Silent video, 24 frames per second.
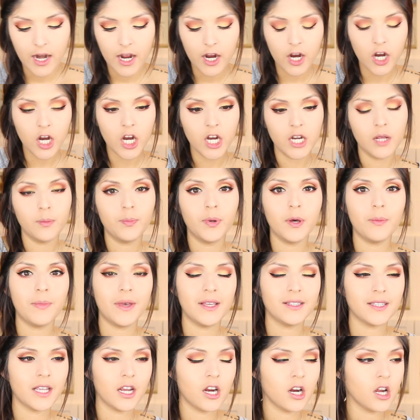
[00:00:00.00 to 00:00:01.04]
and I already put
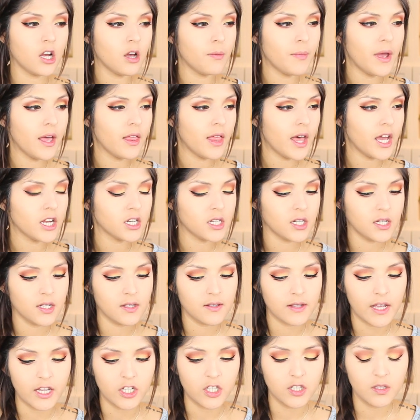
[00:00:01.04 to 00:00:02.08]
mascara on my
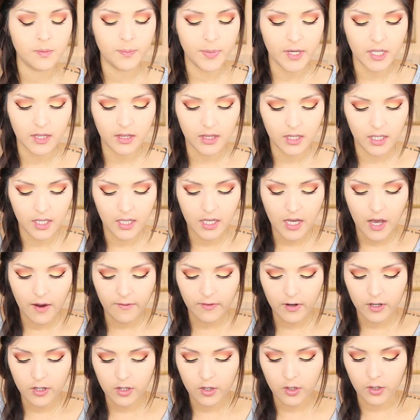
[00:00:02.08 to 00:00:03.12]
lashes. I just put the
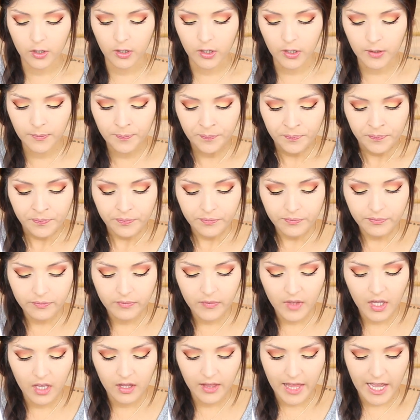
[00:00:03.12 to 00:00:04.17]
CoverGirl
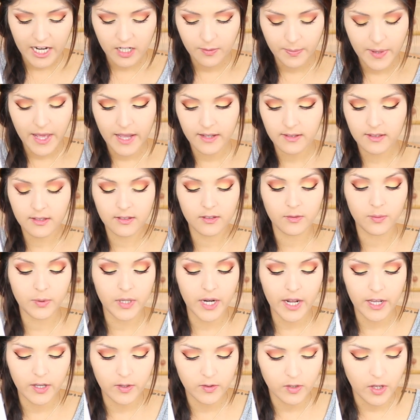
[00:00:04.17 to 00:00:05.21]
Lash Blast is
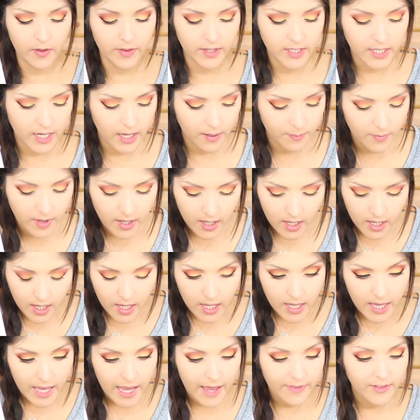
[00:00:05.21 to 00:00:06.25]
what I use all the time.
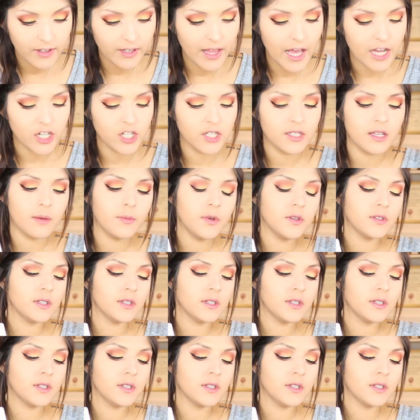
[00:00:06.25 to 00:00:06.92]
And the lashes I'm